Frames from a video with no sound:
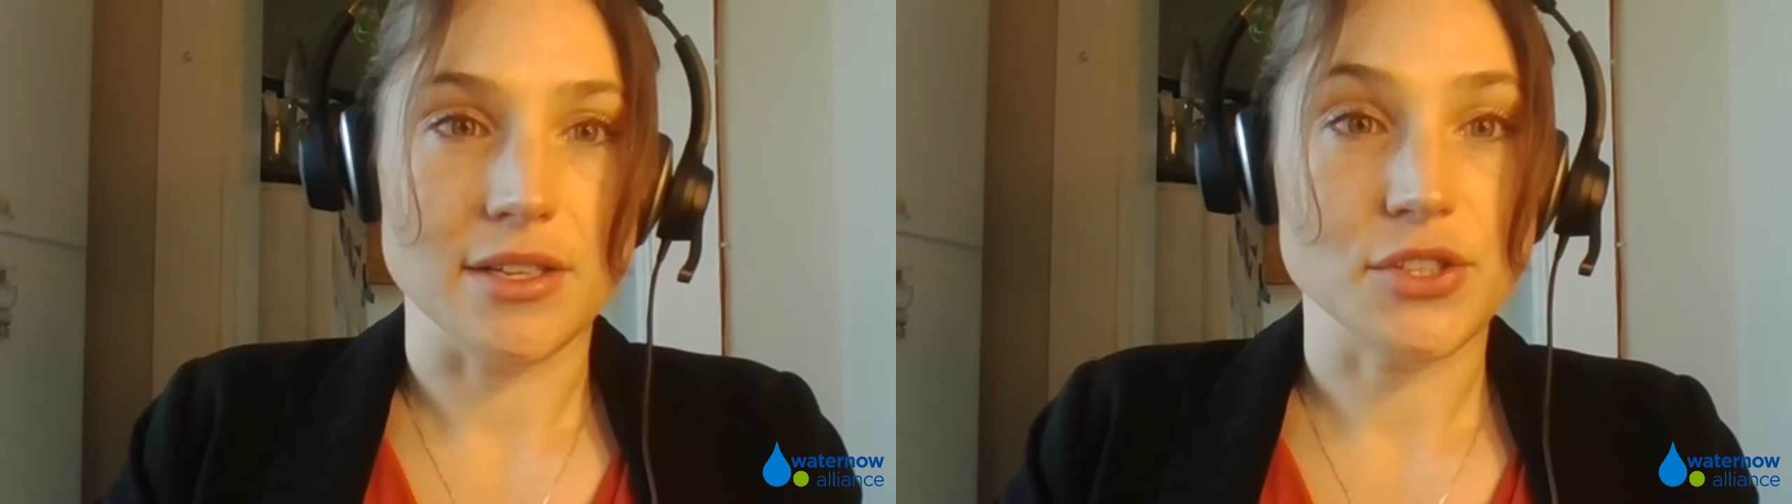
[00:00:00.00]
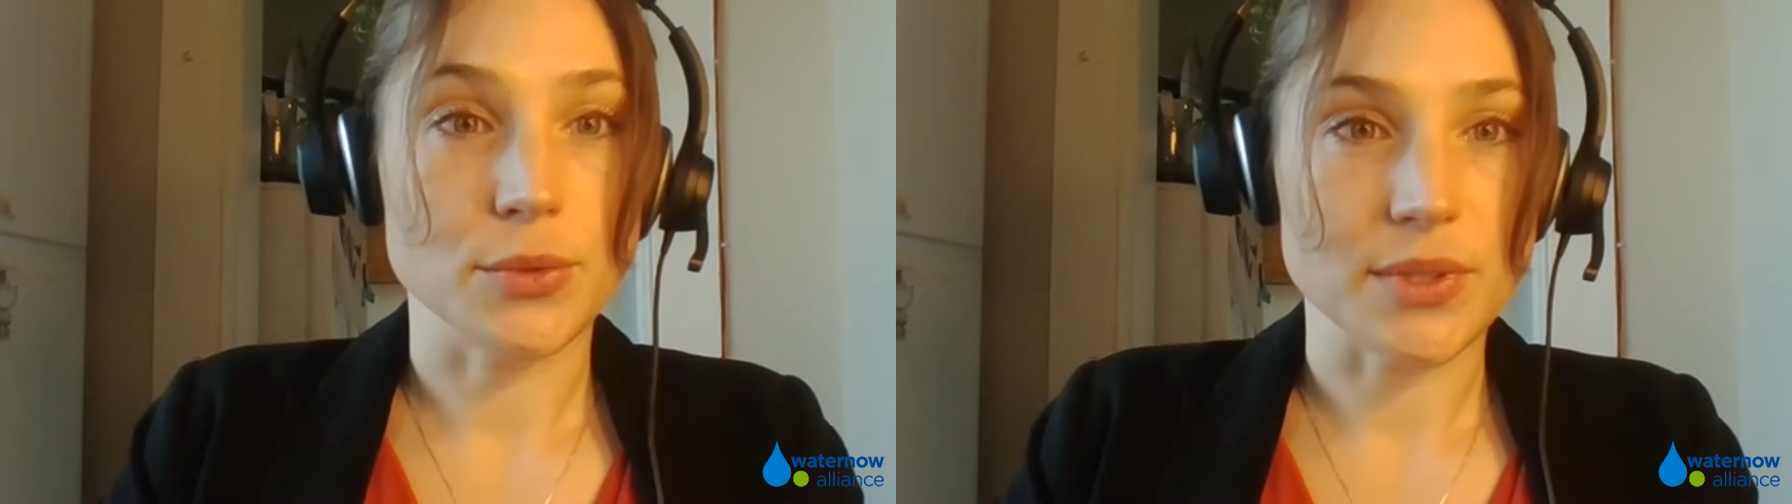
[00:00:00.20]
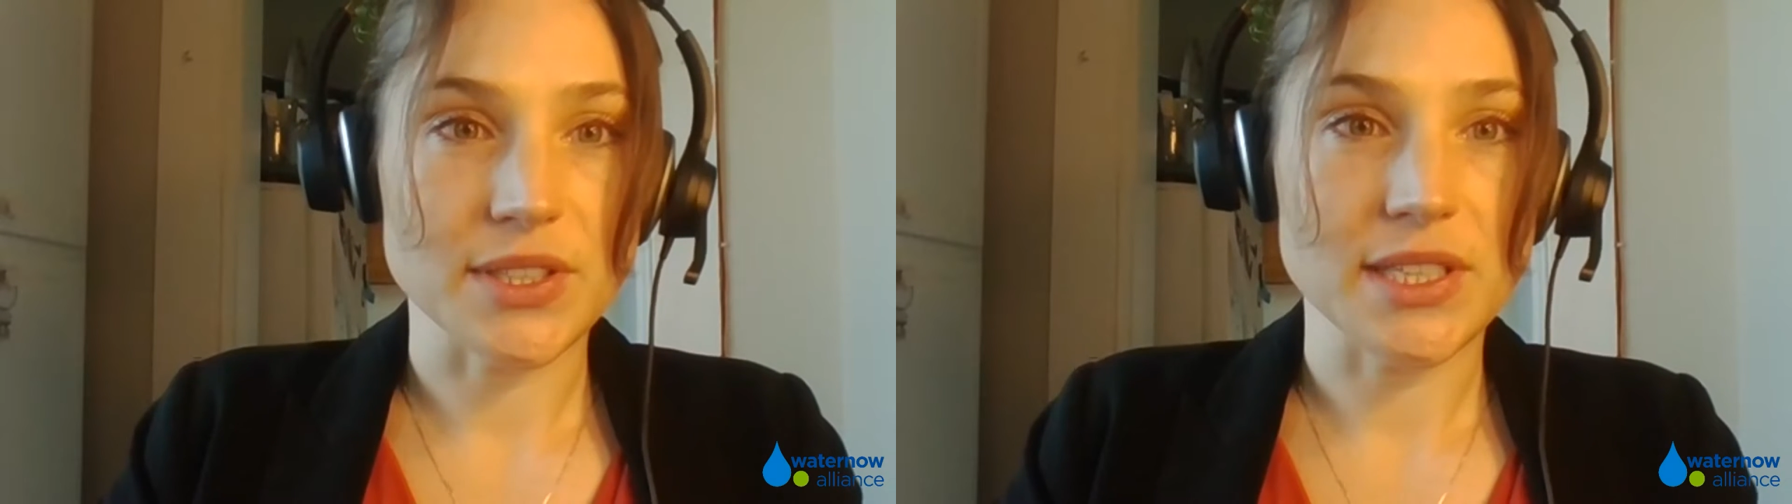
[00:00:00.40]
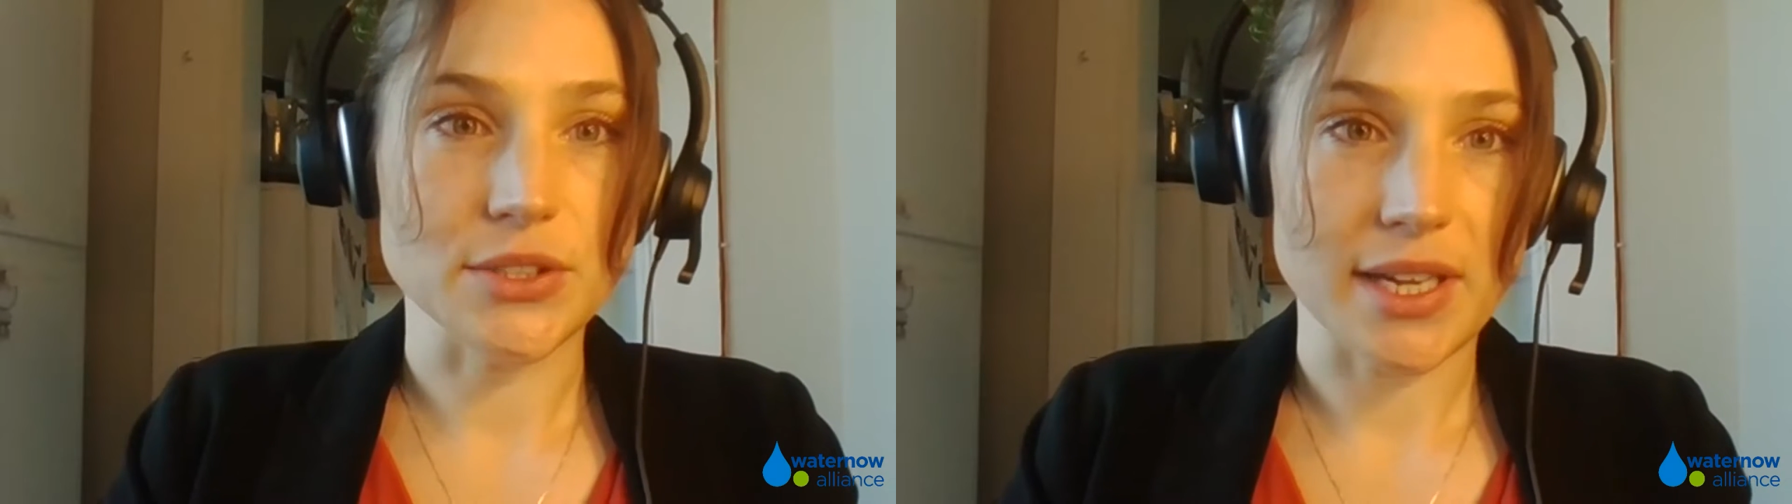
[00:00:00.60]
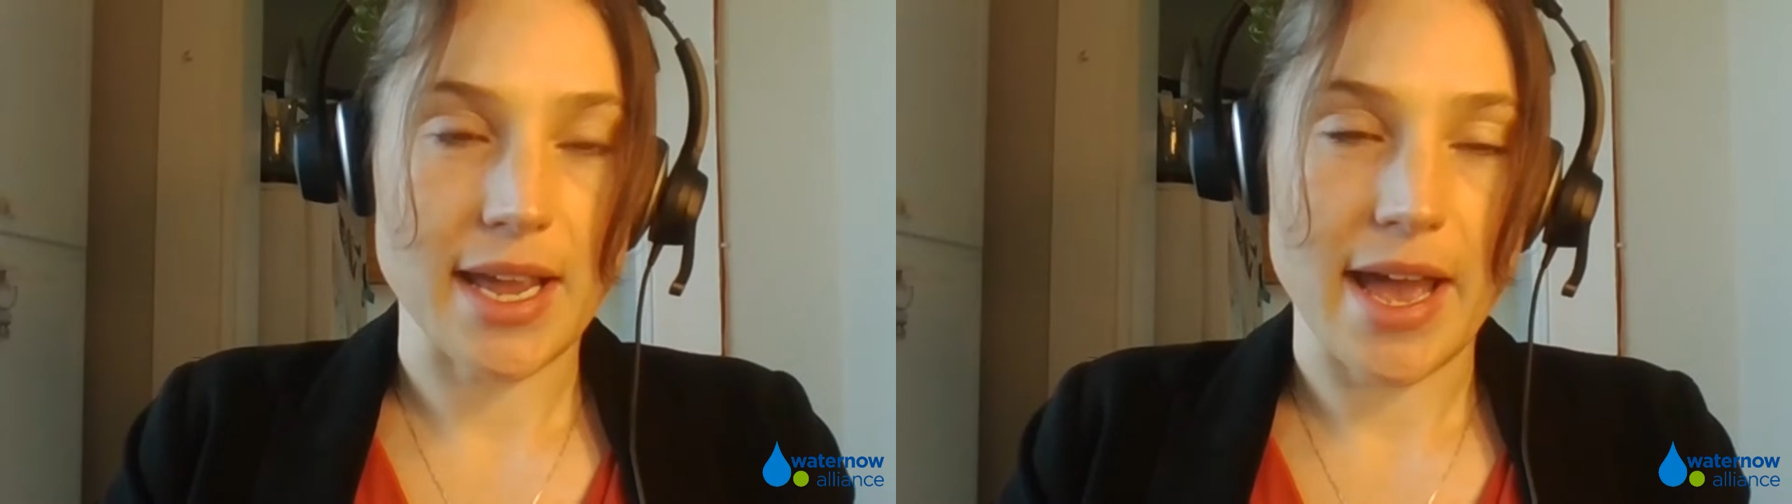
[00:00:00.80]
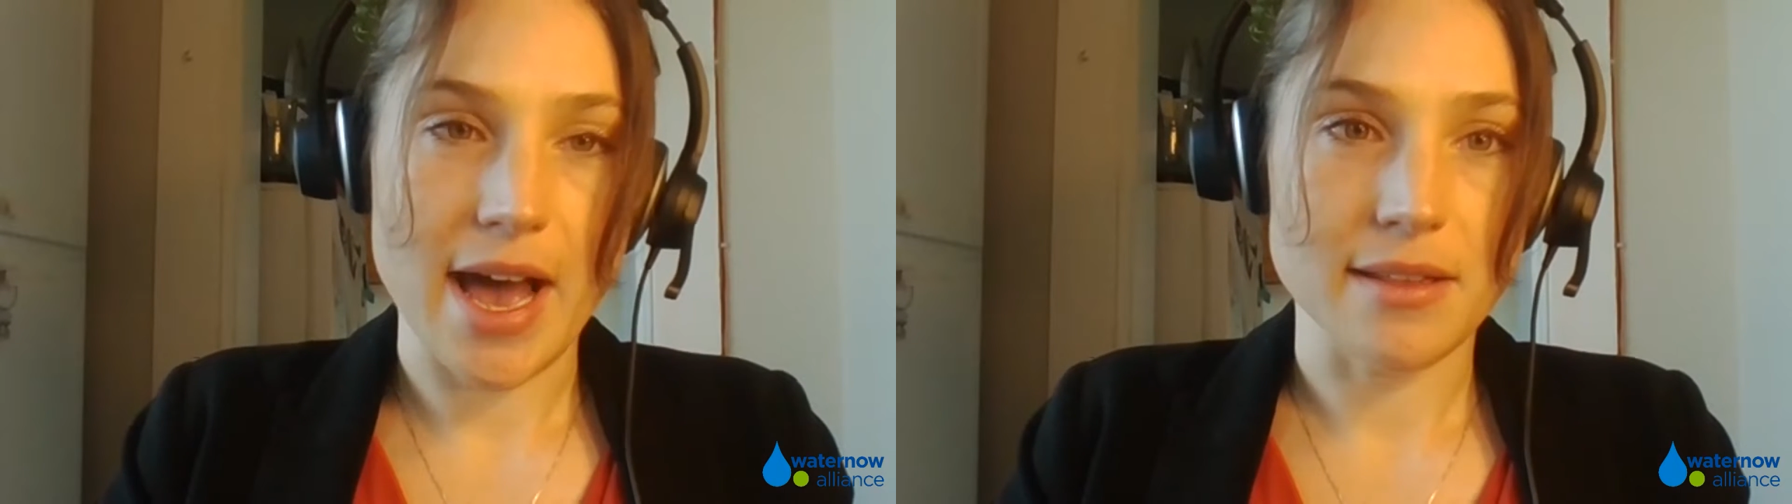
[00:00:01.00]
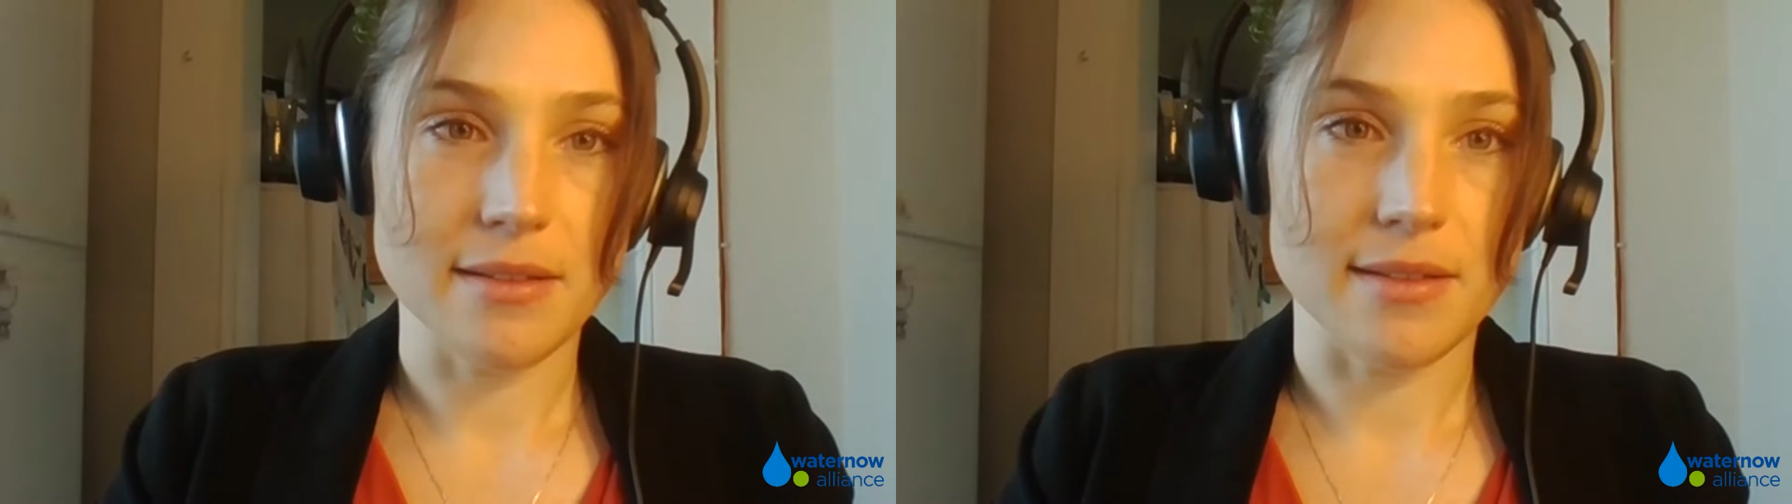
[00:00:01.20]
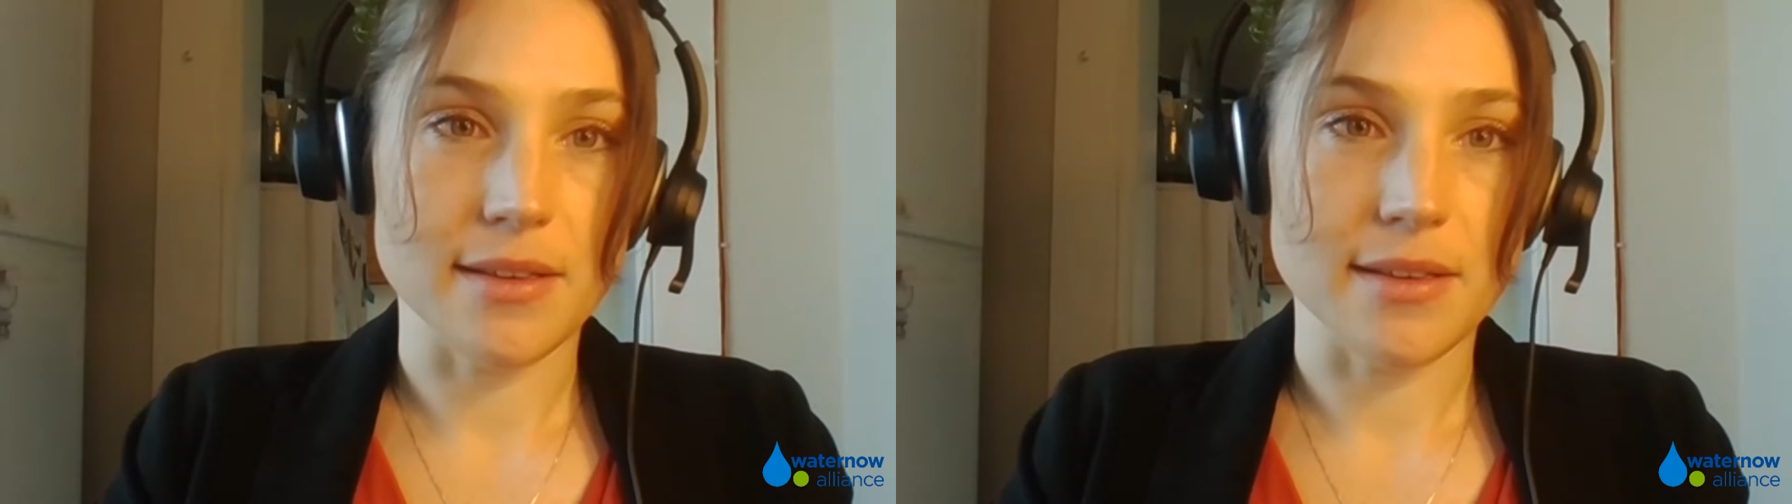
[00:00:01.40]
to really look at